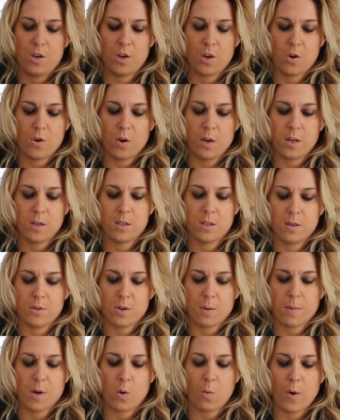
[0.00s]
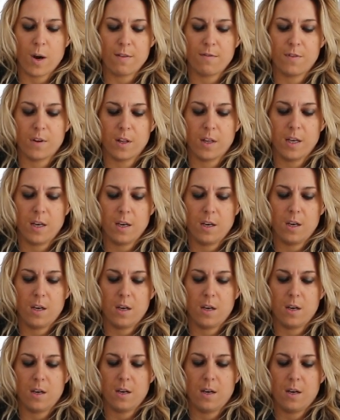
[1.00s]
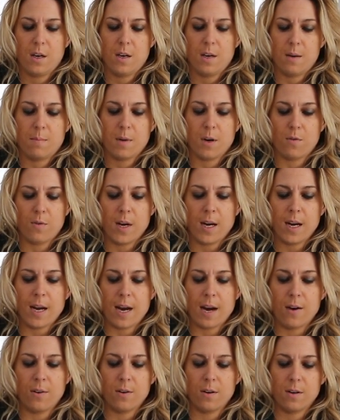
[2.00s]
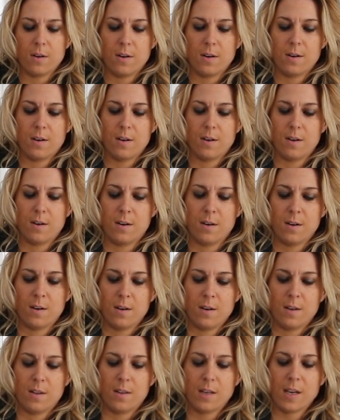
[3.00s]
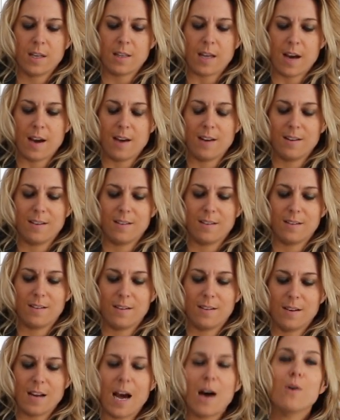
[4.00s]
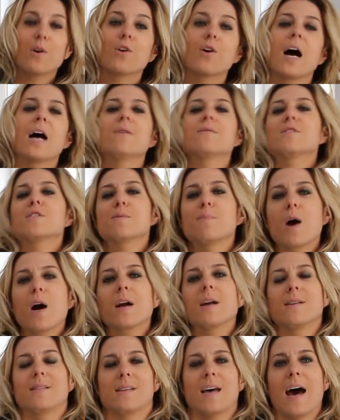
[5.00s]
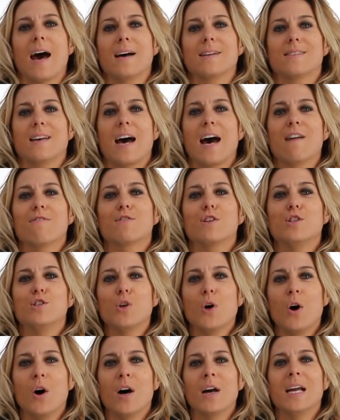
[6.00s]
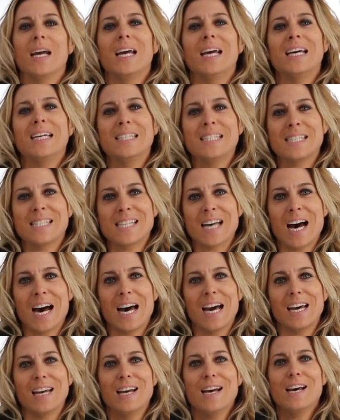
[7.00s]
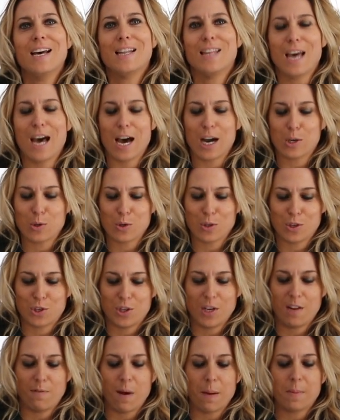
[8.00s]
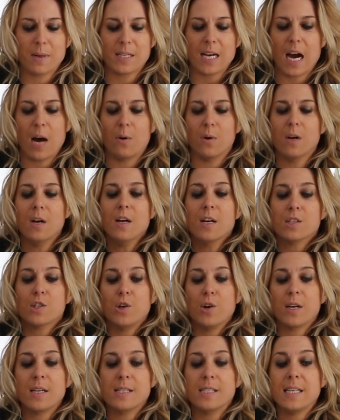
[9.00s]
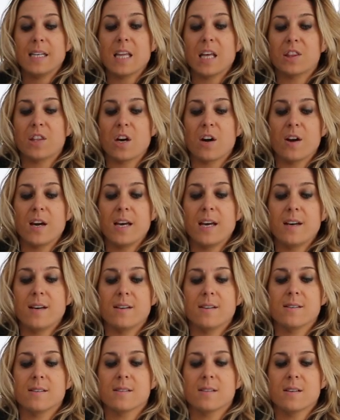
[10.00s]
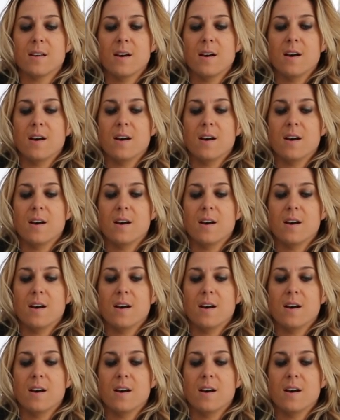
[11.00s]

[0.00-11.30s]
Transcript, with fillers: you're going to, so I'm going to wet fully. I'm going to wring it out. Look at that. How, how smart is that to have the Dawn inside the actual sheet of paper towel? So you can see that there is